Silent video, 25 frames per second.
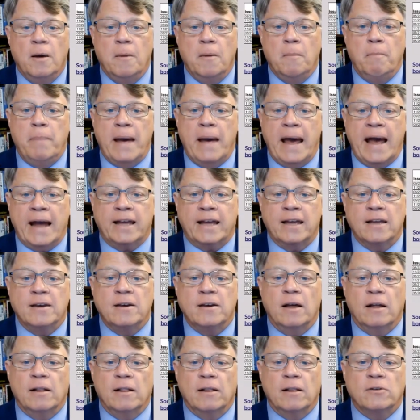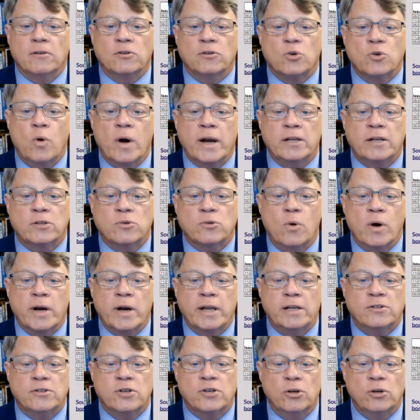Back in
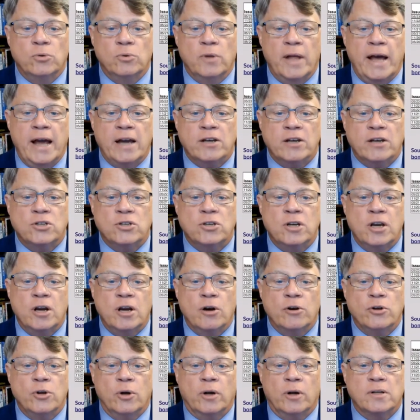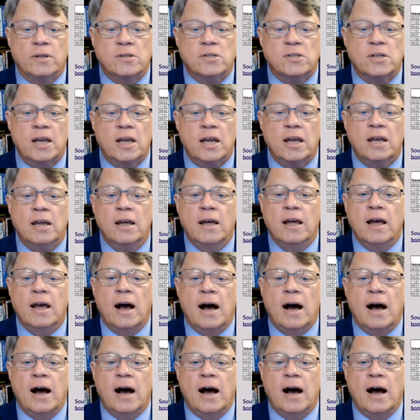2022, last year, you could see